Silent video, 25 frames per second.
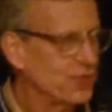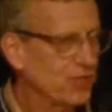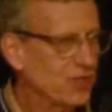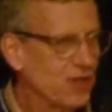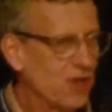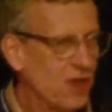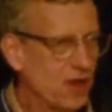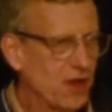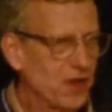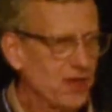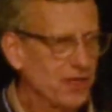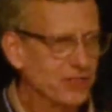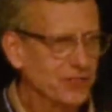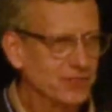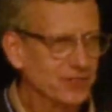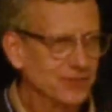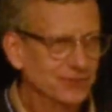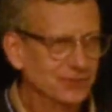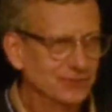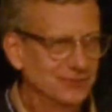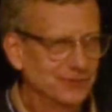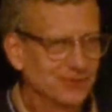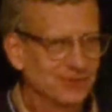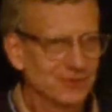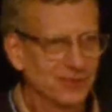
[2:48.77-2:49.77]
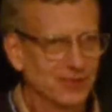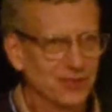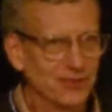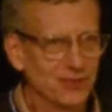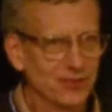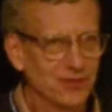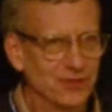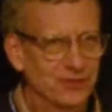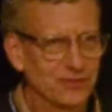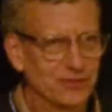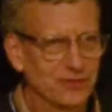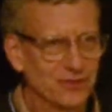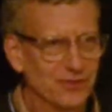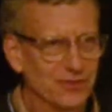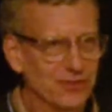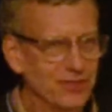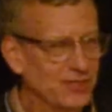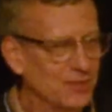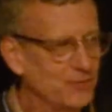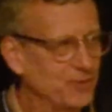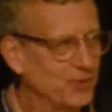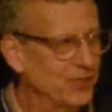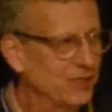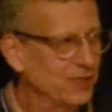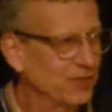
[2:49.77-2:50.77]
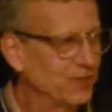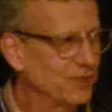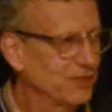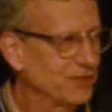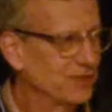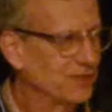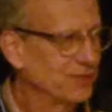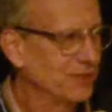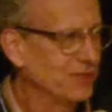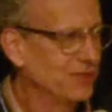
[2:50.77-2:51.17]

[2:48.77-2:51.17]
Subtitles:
line and on your email